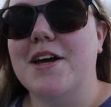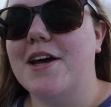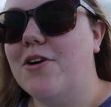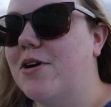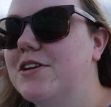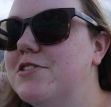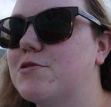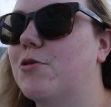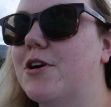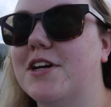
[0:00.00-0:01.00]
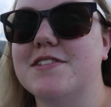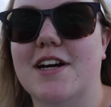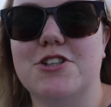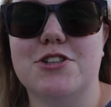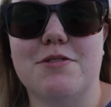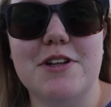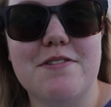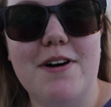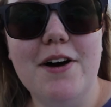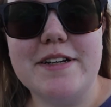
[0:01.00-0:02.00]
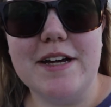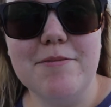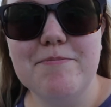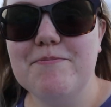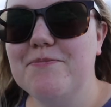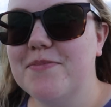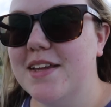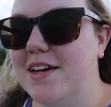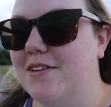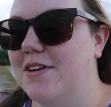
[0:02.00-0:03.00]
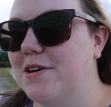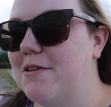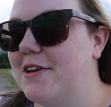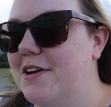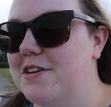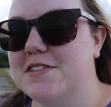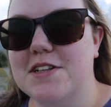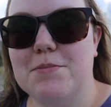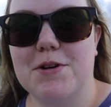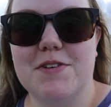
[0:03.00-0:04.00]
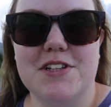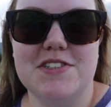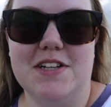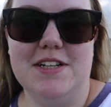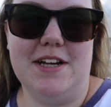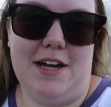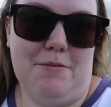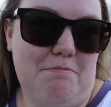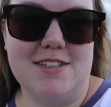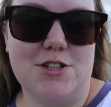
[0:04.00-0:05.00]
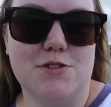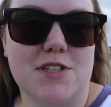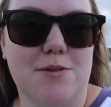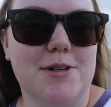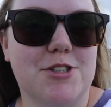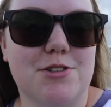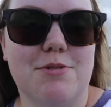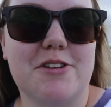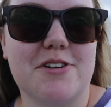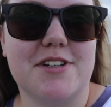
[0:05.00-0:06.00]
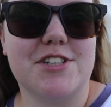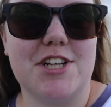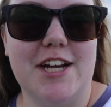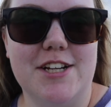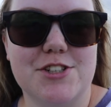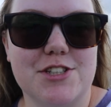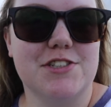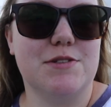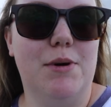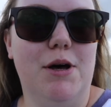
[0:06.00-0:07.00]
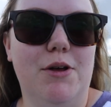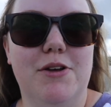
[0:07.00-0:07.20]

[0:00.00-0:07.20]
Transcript: in Cowhead this morning, it's actually really foggy. And we come out here and it's like perfectly sunny again. It shows how much the weather can change in a small